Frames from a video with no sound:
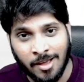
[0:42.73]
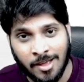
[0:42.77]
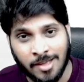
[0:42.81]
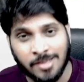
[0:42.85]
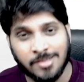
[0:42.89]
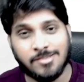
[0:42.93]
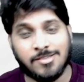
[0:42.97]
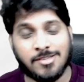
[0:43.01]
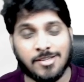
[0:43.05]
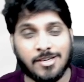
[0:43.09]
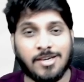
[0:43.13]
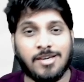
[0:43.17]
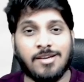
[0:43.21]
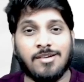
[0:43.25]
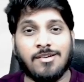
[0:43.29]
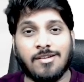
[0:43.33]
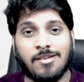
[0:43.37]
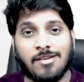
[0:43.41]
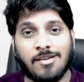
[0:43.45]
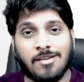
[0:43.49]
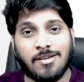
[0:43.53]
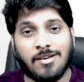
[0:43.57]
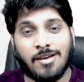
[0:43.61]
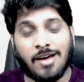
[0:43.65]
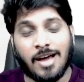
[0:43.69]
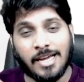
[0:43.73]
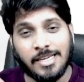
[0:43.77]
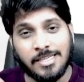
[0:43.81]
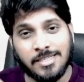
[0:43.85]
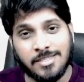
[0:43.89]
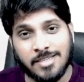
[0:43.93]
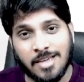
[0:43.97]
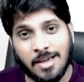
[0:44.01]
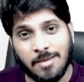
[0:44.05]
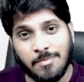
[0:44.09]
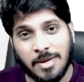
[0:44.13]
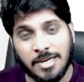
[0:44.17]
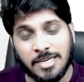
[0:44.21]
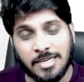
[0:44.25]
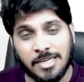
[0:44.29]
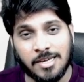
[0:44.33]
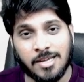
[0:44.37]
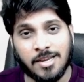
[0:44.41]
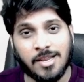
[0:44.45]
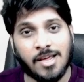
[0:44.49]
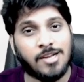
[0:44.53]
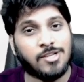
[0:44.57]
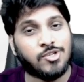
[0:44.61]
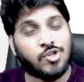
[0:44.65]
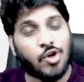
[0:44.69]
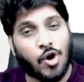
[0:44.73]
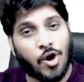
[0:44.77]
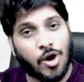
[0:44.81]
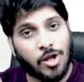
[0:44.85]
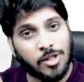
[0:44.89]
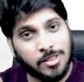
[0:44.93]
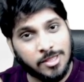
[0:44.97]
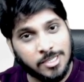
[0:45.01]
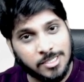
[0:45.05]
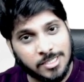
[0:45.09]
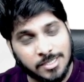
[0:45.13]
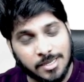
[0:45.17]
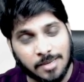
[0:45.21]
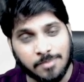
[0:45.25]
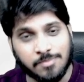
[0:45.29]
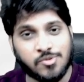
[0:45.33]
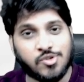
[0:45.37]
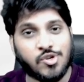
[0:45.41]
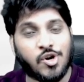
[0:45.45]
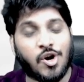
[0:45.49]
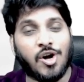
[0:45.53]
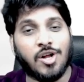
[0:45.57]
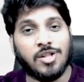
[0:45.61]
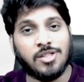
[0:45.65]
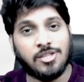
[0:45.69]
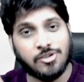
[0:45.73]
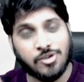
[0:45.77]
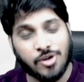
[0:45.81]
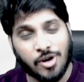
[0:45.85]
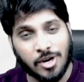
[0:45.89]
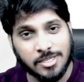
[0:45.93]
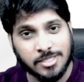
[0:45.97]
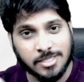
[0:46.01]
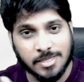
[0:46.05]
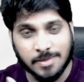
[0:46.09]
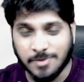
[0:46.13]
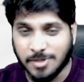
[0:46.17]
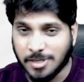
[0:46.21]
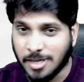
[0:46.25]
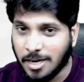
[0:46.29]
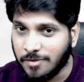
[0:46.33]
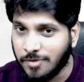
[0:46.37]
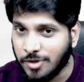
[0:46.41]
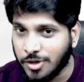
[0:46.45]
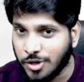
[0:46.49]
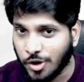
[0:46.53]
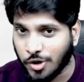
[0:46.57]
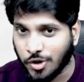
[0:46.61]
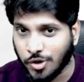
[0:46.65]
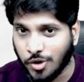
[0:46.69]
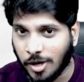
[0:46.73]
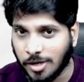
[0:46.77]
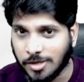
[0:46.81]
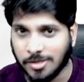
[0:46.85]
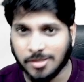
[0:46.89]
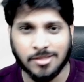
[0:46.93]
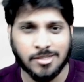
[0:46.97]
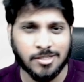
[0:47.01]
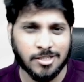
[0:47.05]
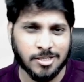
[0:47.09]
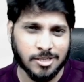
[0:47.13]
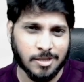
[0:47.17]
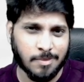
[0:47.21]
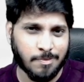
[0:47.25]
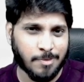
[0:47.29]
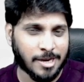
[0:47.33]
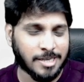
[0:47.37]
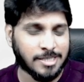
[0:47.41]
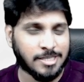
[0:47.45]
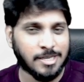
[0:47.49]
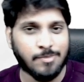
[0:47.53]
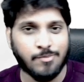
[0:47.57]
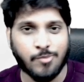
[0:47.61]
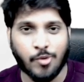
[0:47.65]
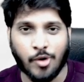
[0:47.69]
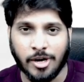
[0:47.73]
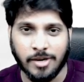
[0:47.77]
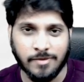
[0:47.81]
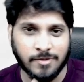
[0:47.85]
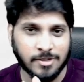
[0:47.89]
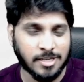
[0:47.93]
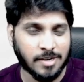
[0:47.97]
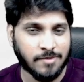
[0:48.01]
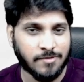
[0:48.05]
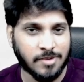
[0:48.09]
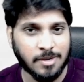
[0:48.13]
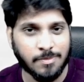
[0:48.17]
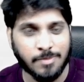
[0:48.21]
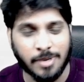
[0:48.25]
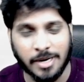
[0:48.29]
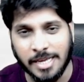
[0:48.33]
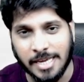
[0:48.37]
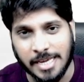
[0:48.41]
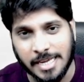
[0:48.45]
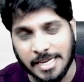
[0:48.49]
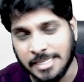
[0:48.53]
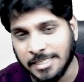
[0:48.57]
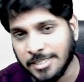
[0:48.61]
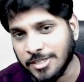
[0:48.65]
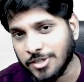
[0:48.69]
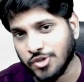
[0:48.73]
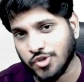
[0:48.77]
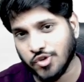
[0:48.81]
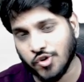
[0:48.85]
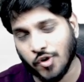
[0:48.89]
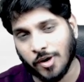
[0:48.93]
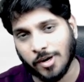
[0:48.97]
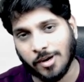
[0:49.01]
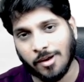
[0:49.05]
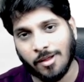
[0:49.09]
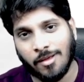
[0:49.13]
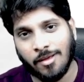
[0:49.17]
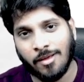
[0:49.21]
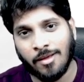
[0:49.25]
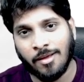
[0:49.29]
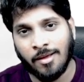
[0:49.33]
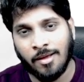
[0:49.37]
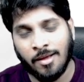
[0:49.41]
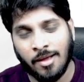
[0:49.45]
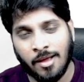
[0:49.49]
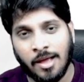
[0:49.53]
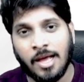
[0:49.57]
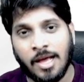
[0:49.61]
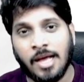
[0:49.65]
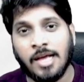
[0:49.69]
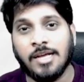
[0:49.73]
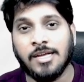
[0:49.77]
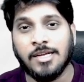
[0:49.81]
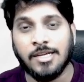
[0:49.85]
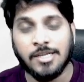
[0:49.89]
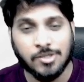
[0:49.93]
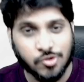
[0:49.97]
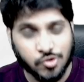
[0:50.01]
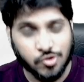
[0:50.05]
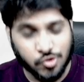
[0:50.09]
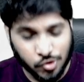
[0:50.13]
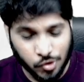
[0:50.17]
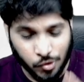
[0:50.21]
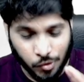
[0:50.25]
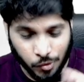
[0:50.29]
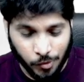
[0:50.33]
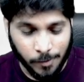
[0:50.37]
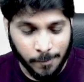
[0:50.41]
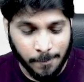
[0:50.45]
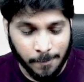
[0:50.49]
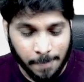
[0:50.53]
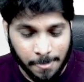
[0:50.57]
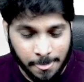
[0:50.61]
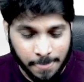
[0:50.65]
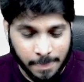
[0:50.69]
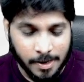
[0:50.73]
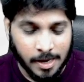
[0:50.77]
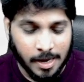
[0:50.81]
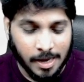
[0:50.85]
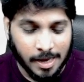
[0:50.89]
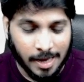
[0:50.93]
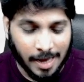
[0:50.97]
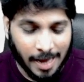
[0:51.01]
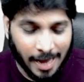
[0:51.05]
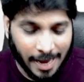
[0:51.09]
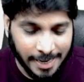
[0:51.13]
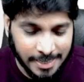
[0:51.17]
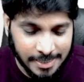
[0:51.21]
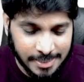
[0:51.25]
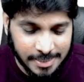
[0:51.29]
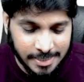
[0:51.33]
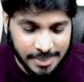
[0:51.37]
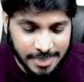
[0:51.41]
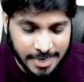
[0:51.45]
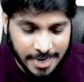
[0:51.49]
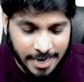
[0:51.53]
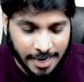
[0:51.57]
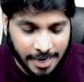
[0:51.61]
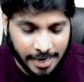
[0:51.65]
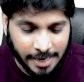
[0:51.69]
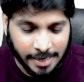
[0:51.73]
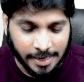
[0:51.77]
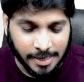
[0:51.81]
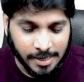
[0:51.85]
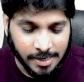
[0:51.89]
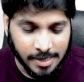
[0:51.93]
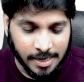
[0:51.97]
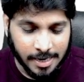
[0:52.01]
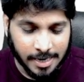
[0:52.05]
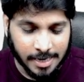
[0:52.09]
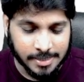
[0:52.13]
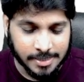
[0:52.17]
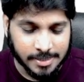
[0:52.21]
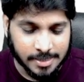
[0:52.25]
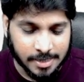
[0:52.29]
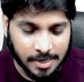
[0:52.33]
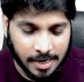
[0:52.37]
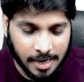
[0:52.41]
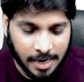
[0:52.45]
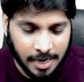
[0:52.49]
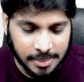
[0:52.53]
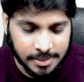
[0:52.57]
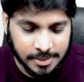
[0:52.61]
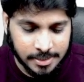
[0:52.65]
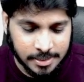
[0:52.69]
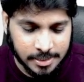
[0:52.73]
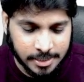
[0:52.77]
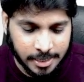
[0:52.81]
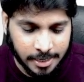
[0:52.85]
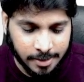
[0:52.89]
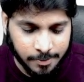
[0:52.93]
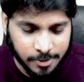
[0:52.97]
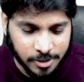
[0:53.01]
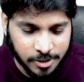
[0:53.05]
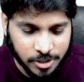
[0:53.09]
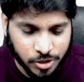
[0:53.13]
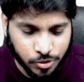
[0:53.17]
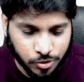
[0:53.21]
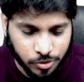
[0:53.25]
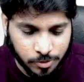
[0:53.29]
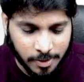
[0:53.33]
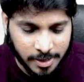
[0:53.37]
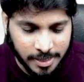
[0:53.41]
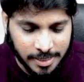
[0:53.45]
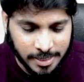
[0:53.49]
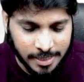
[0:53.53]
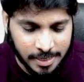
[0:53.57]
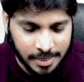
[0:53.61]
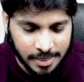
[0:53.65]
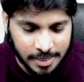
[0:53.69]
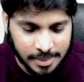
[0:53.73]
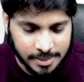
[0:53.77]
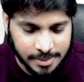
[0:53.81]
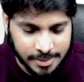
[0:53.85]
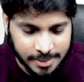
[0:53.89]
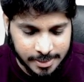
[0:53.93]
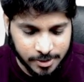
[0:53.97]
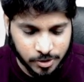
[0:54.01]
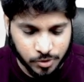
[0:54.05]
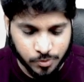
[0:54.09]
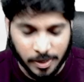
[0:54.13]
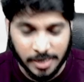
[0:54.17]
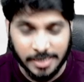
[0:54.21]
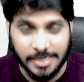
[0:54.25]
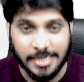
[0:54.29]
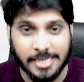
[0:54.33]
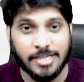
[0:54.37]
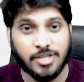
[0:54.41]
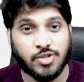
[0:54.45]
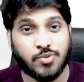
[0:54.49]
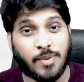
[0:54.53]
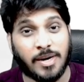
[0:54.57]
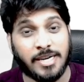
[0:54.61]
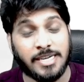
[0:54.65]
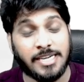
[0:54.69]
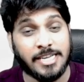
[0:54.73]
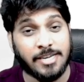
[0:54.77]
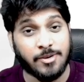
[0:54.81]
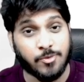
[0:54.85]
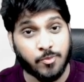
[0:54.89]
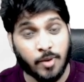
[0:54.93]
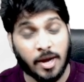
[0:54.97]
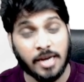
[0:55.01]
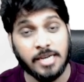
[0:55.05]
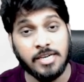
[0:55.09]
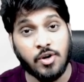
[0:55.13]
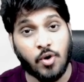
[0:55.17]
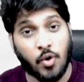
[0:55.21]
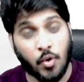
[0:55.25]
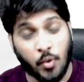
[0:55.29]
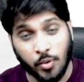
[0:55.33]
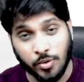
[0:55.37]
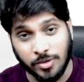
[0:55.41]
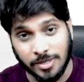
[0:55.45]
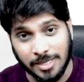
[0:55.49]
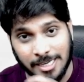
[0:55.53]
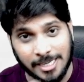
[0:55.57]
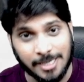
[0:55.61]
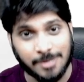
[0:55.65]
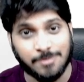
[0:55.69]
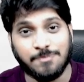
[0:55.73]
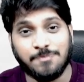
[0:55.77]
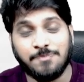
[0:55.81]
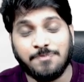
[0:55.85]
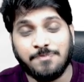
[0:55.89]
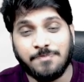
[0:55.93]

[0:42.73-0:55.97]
sir, ICAI materials, all the sums, all the concepts covered or not. This is the basic point which everybody insists on. So, ICAI has last time issued materials in 2021 only.